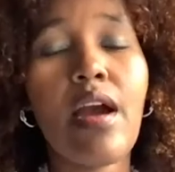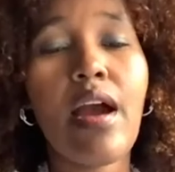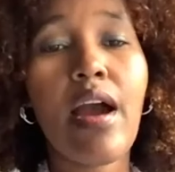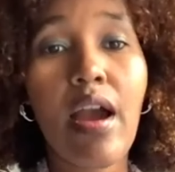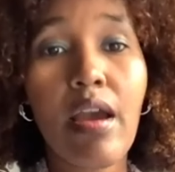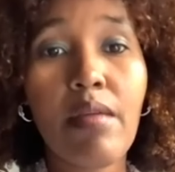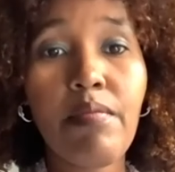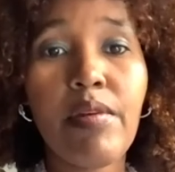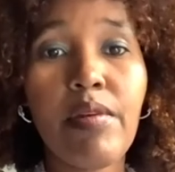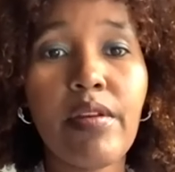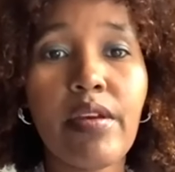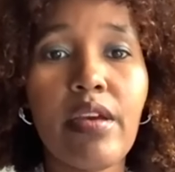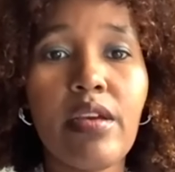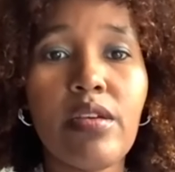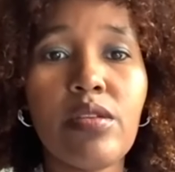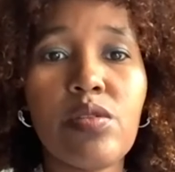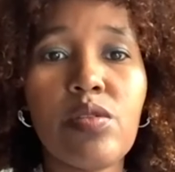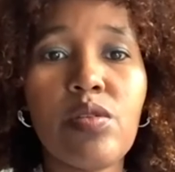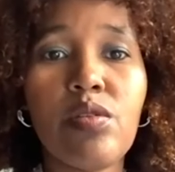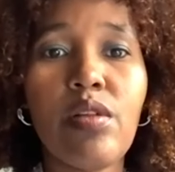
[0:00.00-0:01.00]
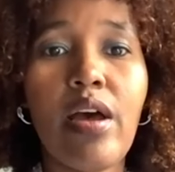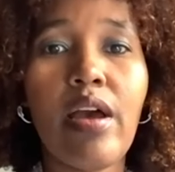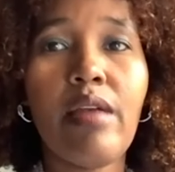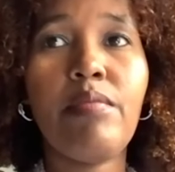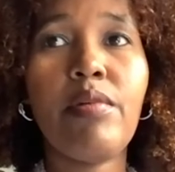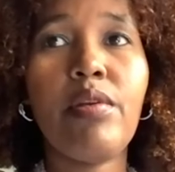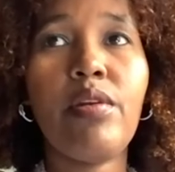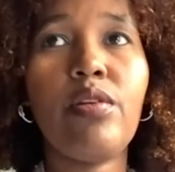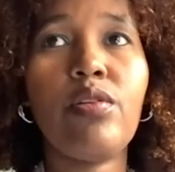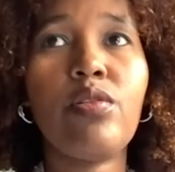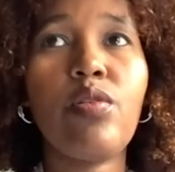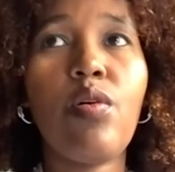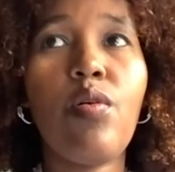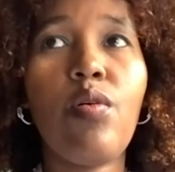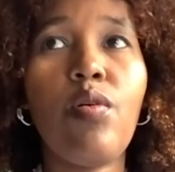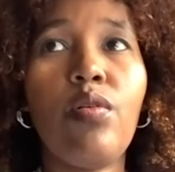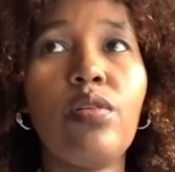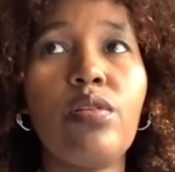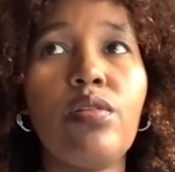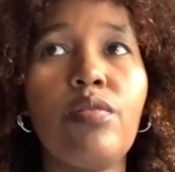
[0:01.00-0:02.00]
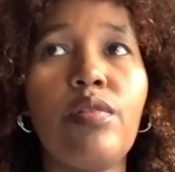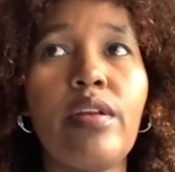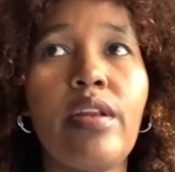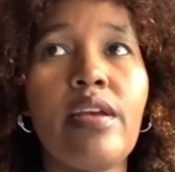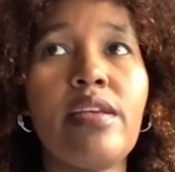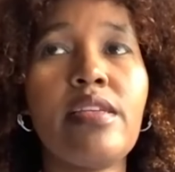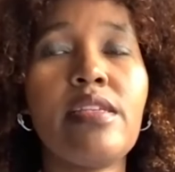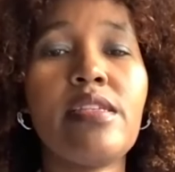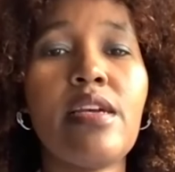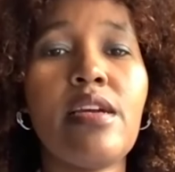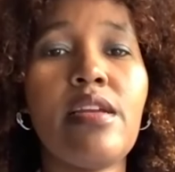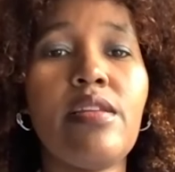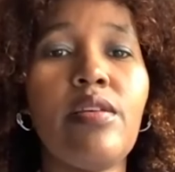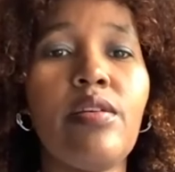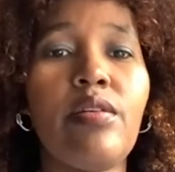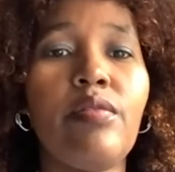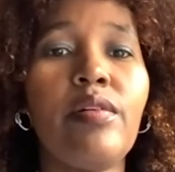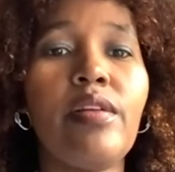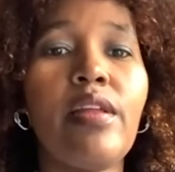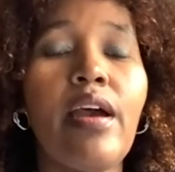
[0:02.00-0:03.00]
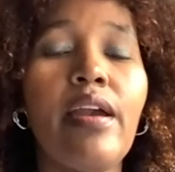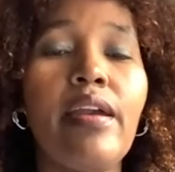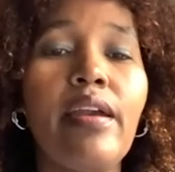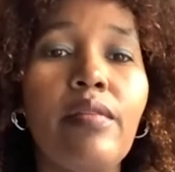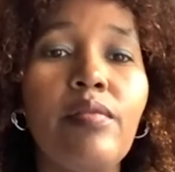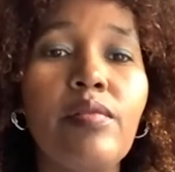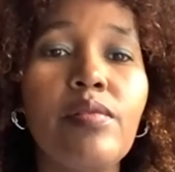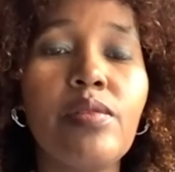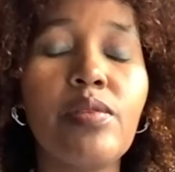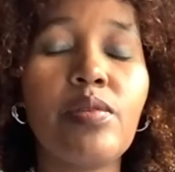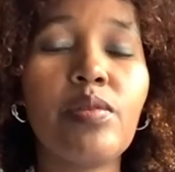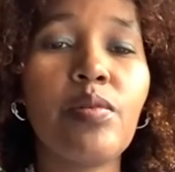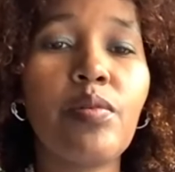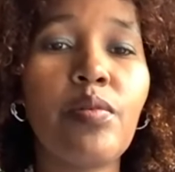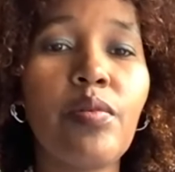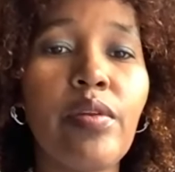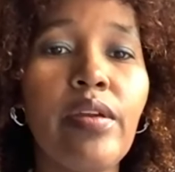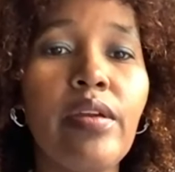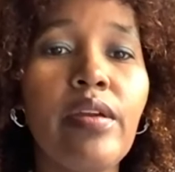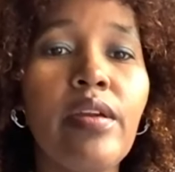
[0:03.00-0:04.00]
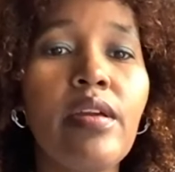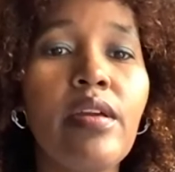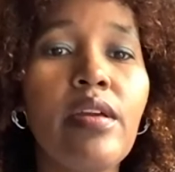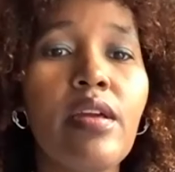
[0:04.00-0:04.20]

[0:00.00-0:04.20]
I've been canceled. I've been told when I said, you know what, I have a story.